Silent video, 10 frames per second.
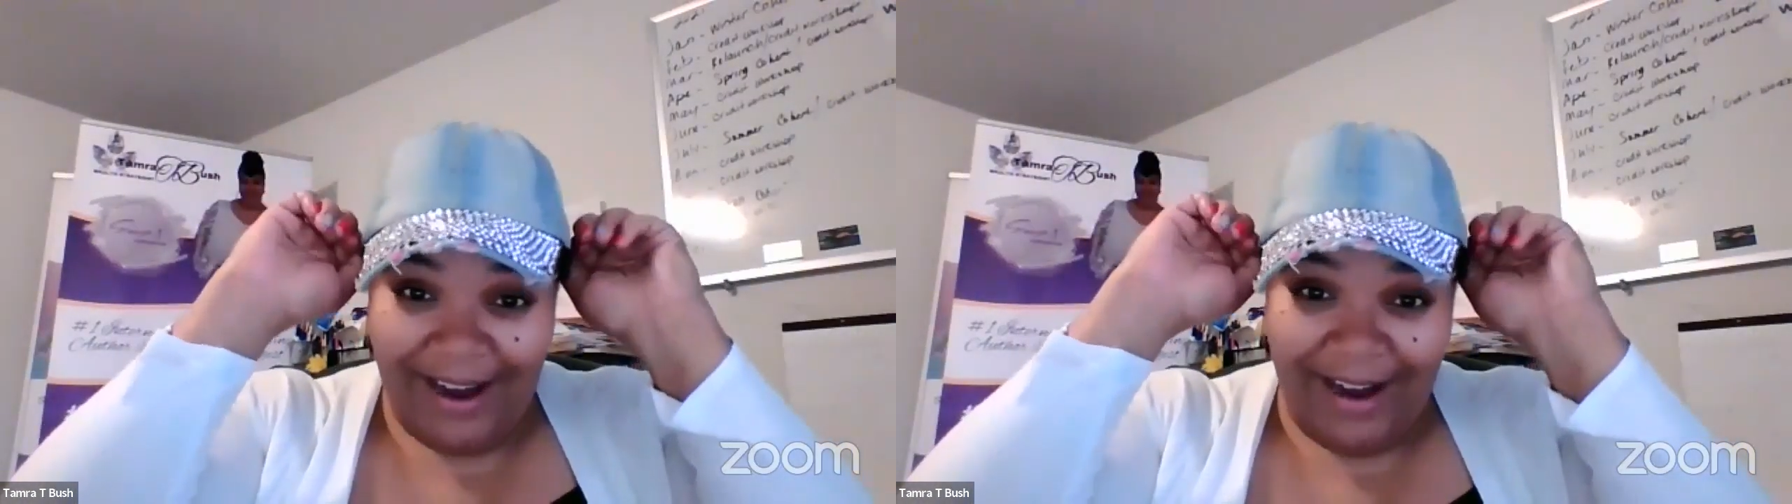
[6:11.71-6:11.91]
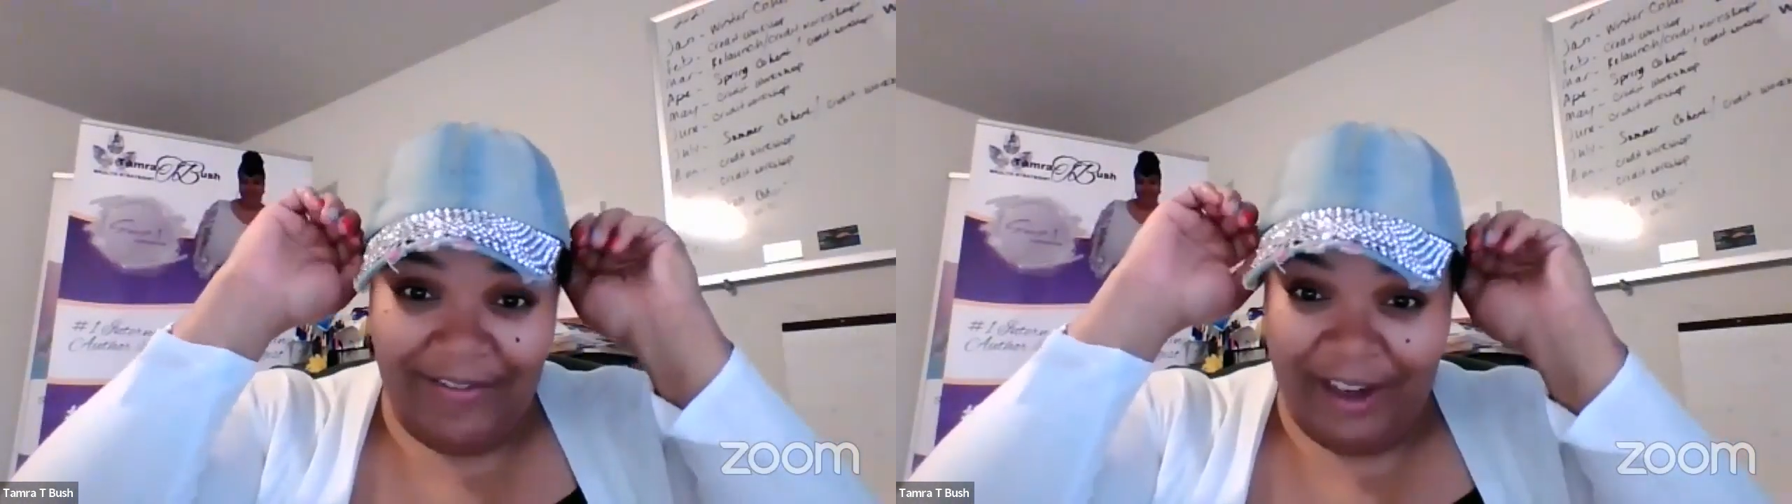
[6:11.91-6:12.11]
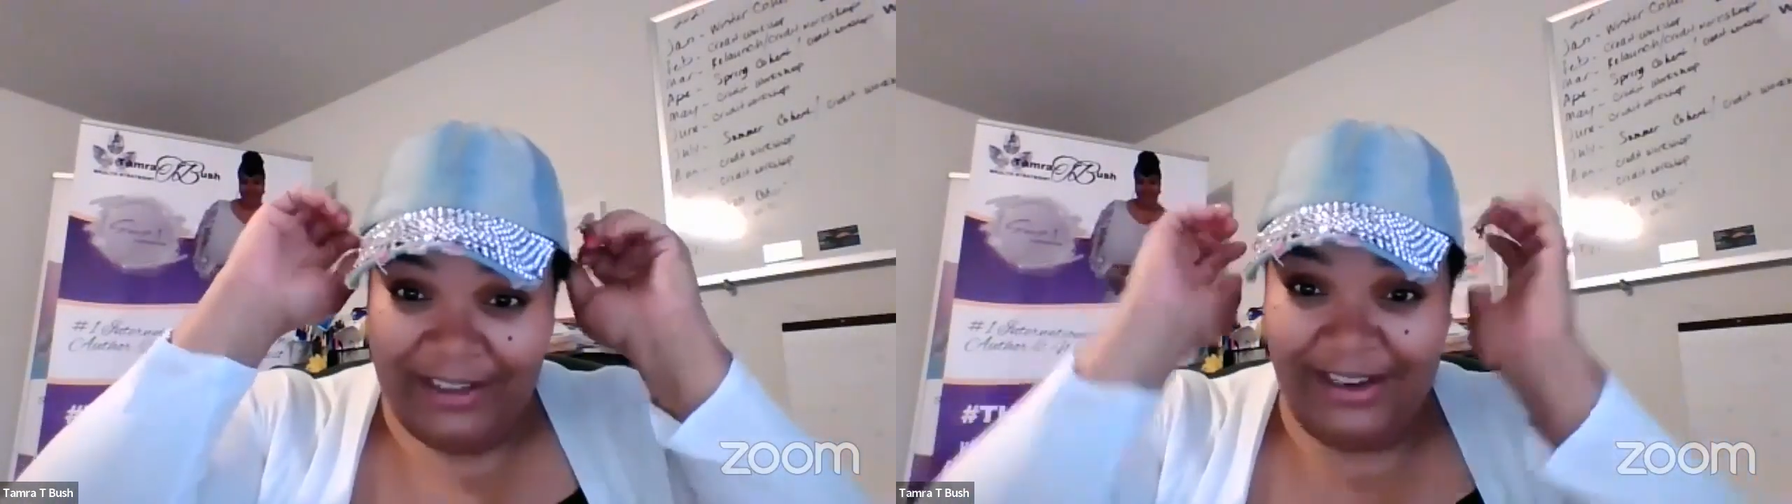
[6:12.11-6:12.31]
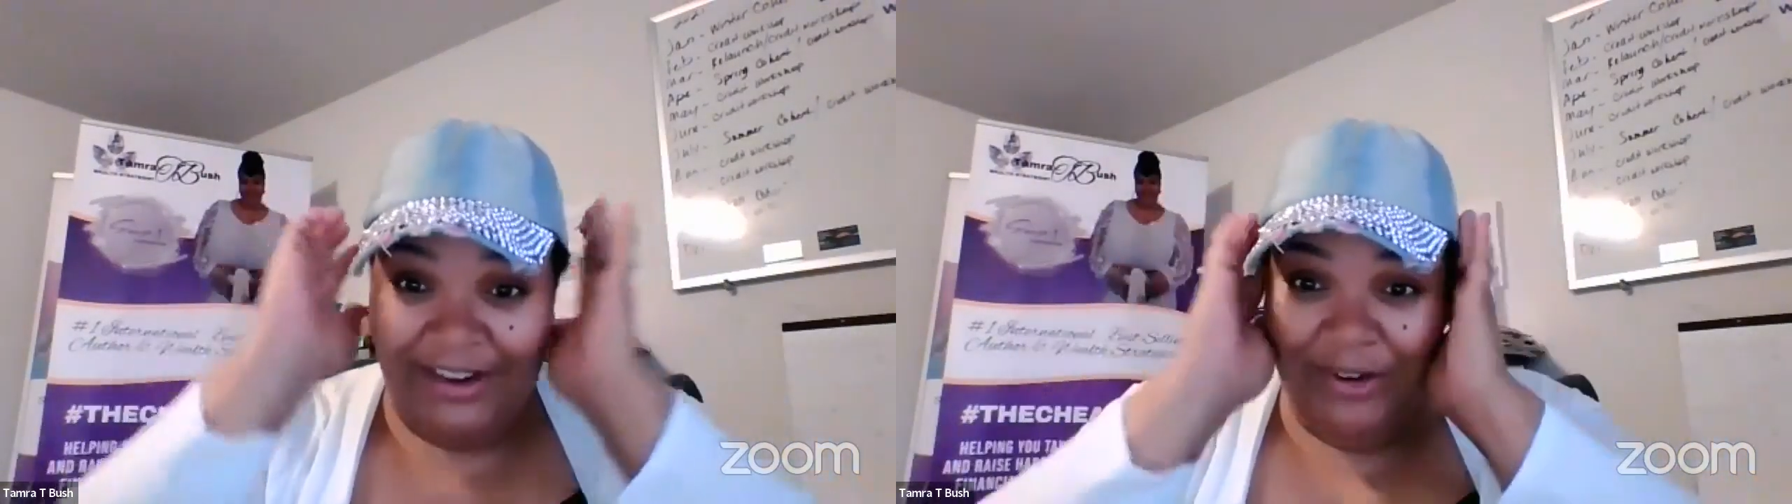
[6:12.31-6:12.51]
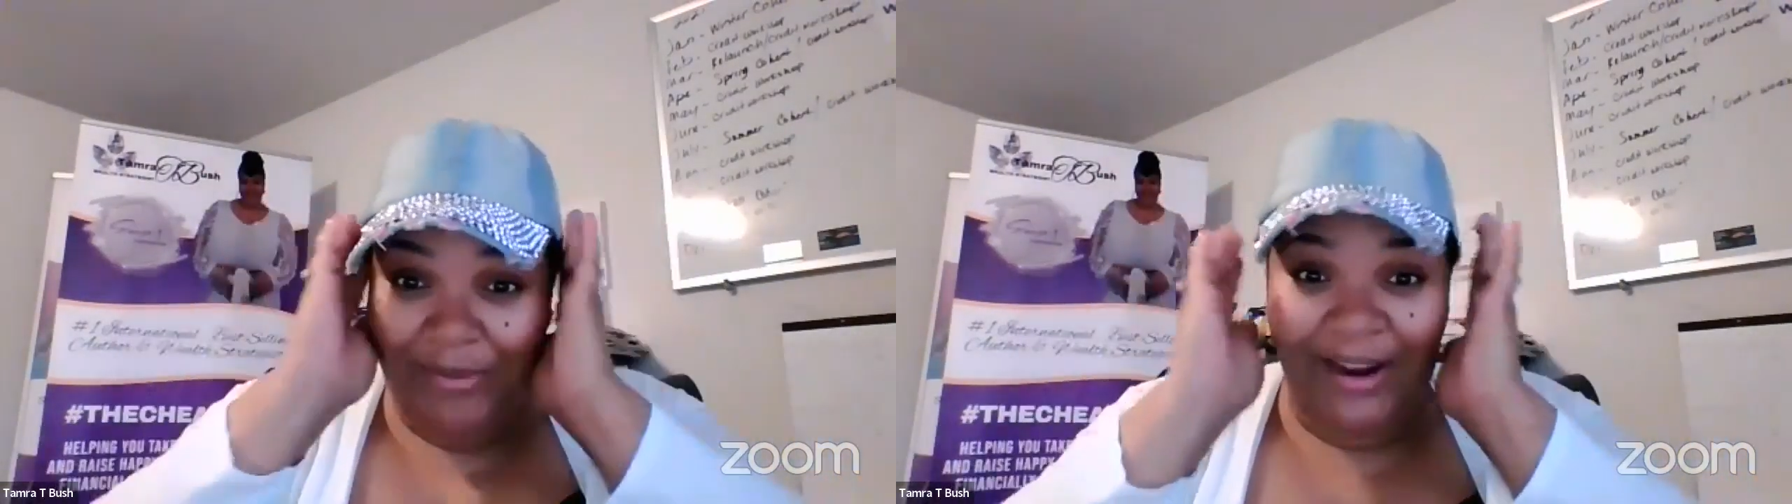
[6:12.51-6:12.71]
I ain't even had
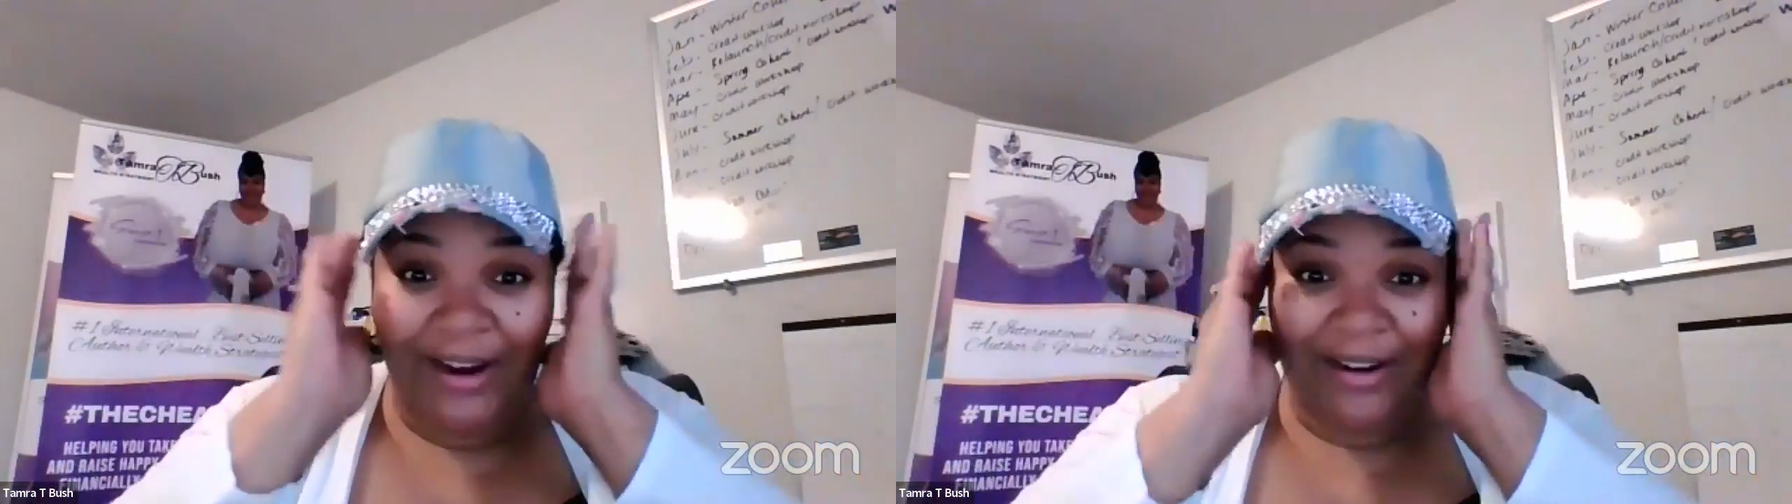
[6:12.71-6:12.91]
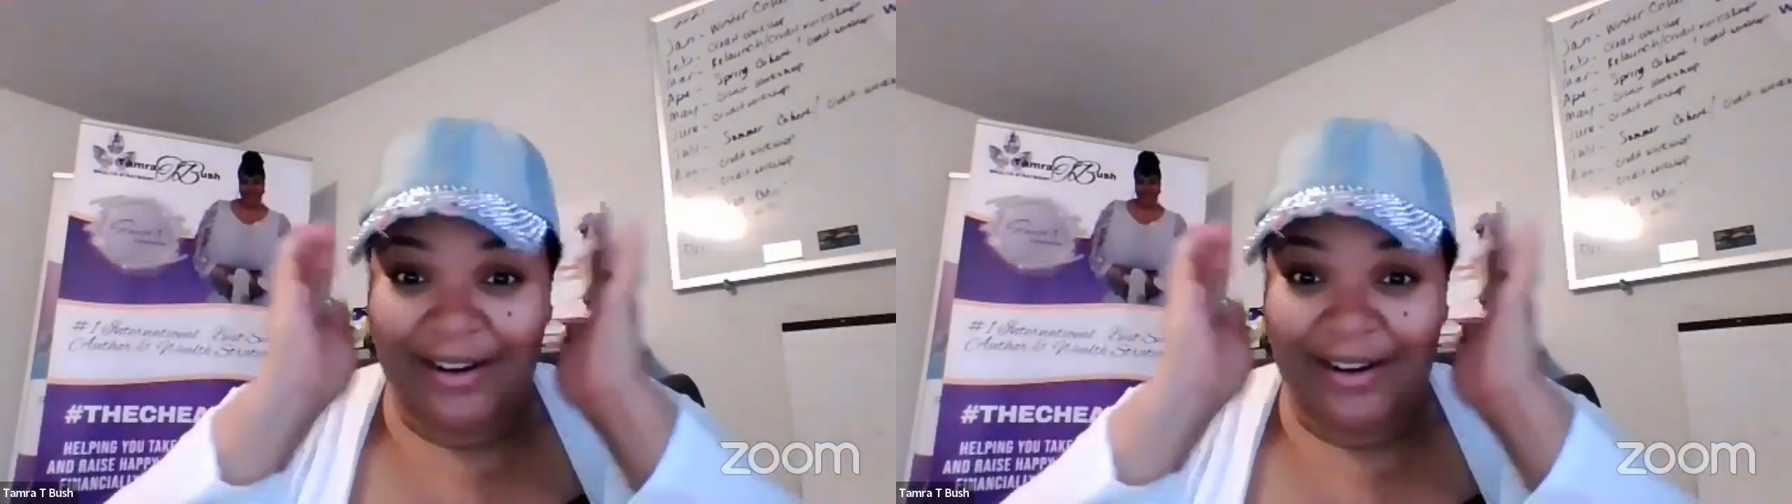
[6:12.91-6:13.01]
time to do my hair